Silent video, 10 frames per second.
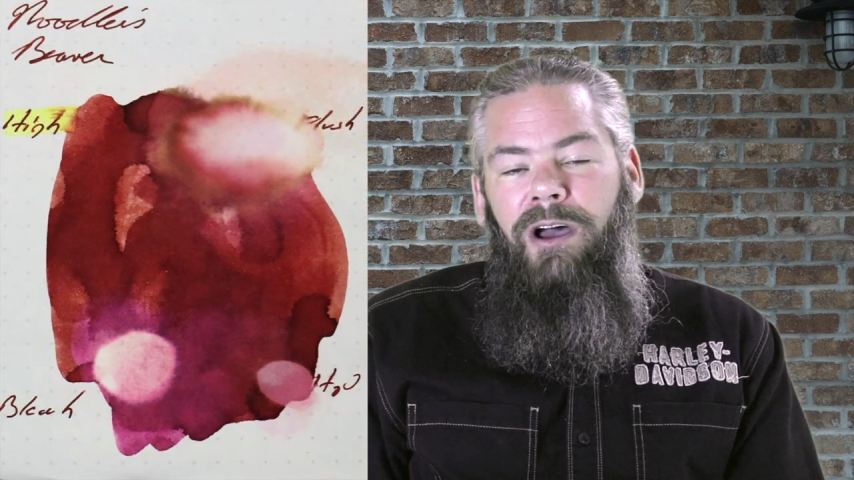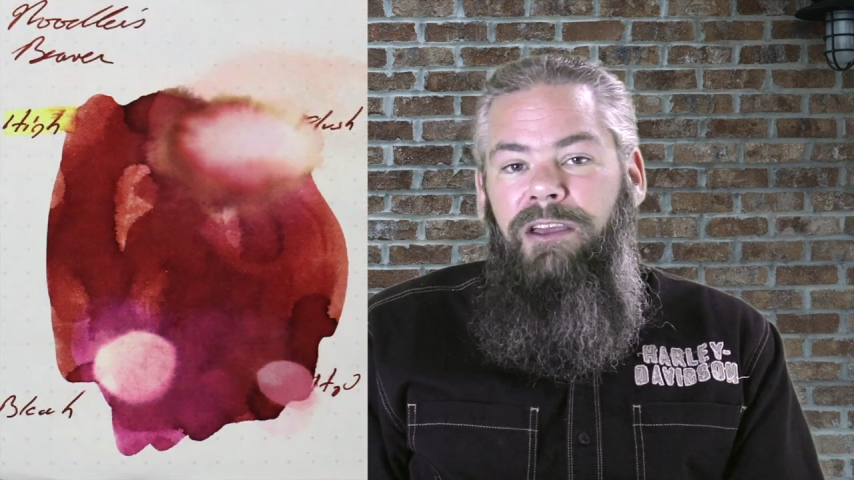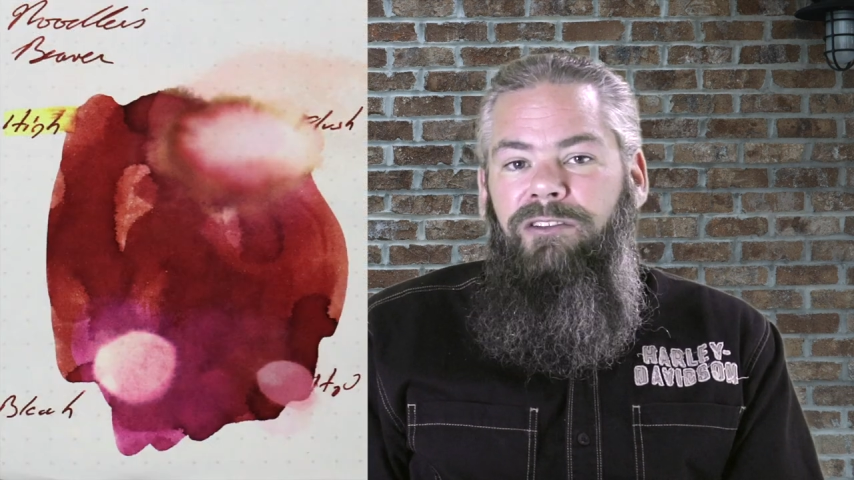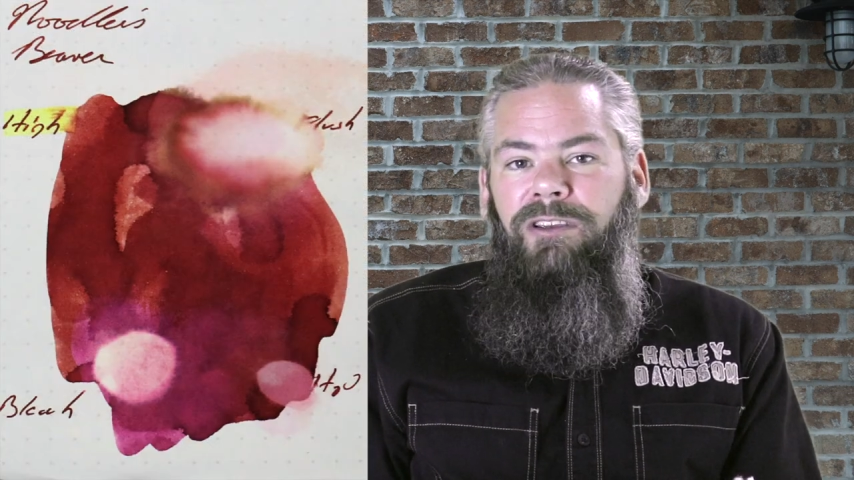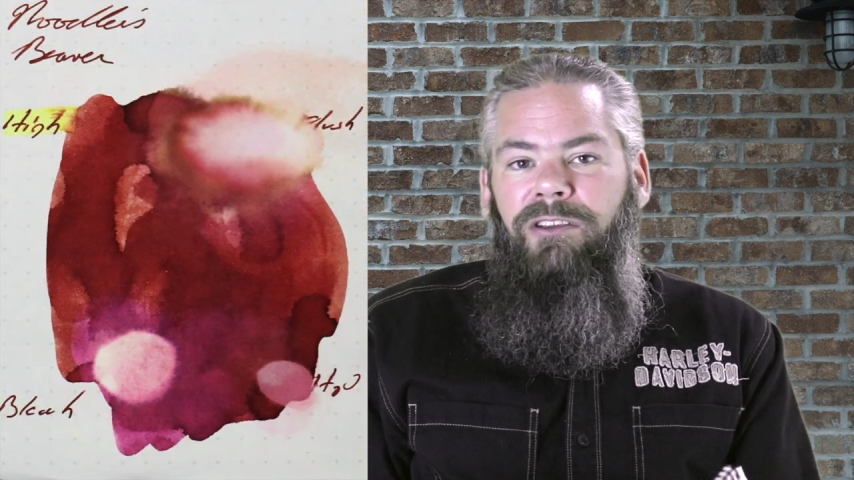
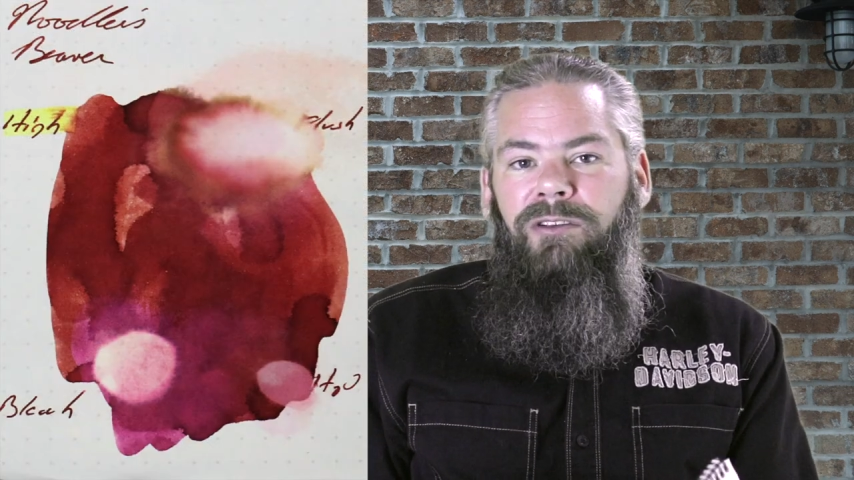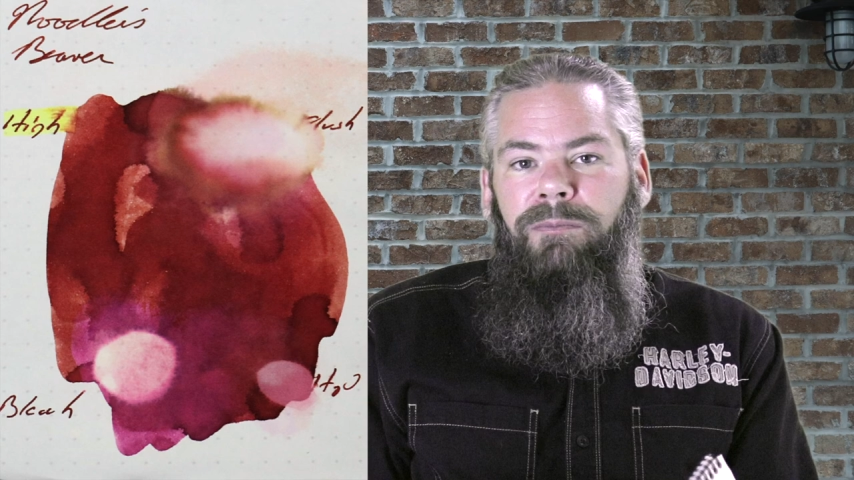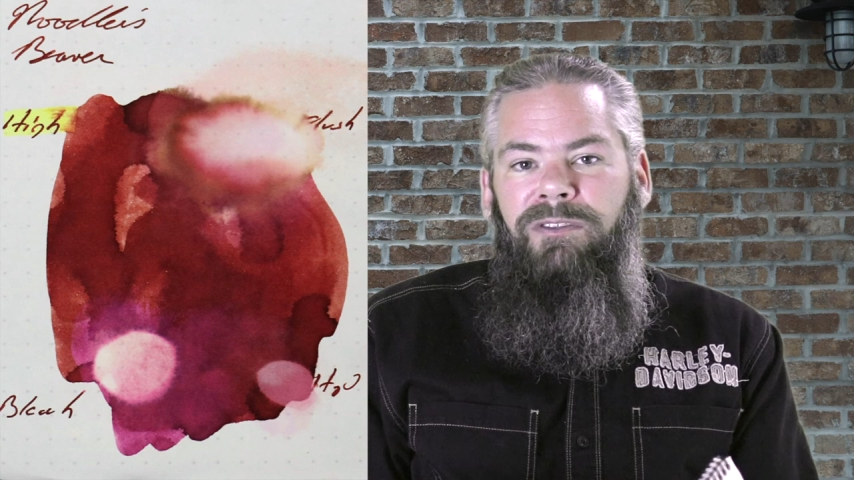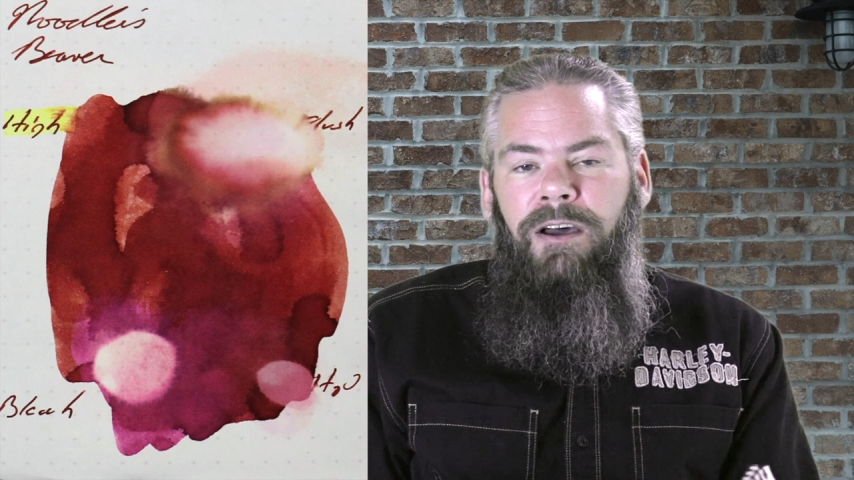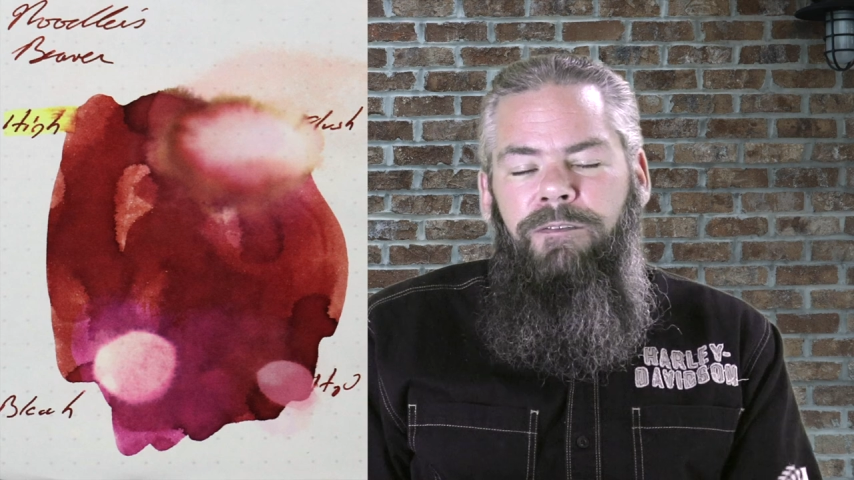I see
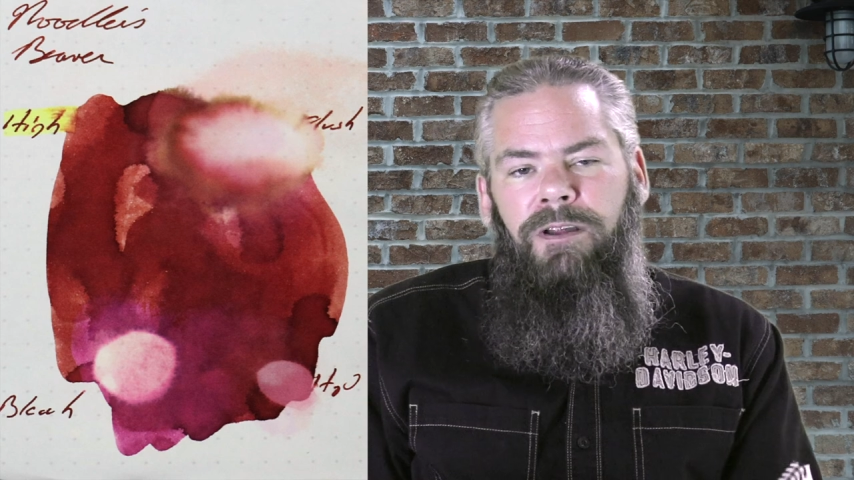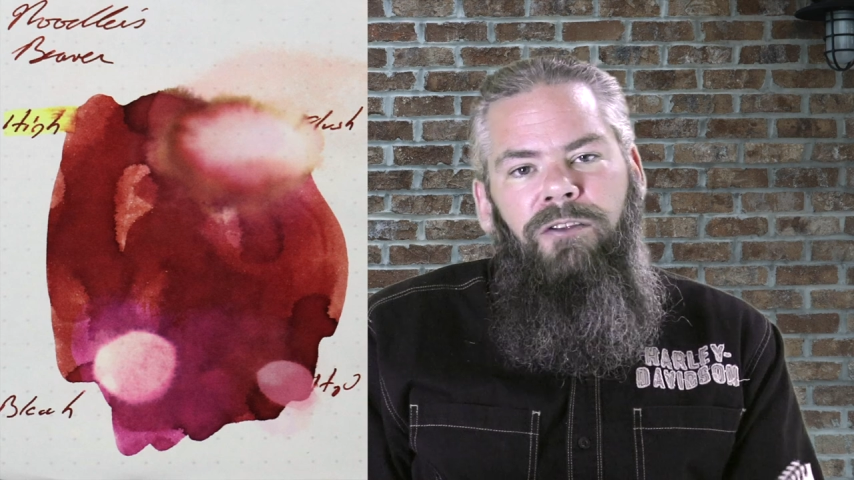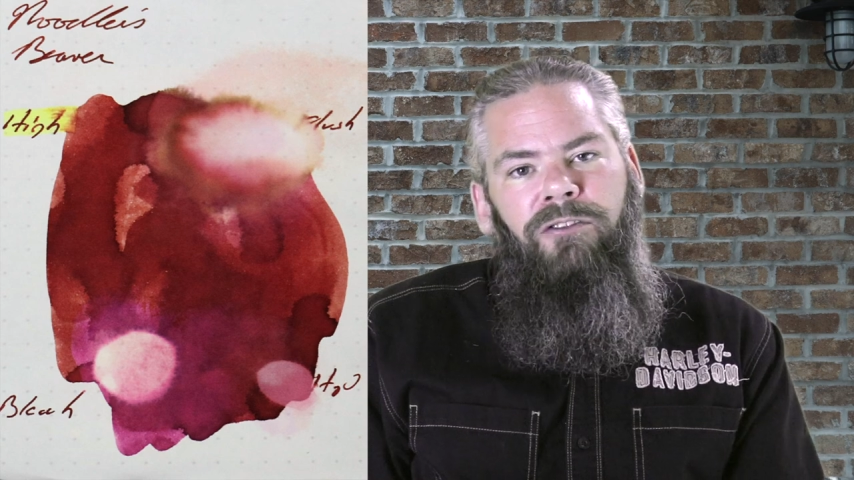some definite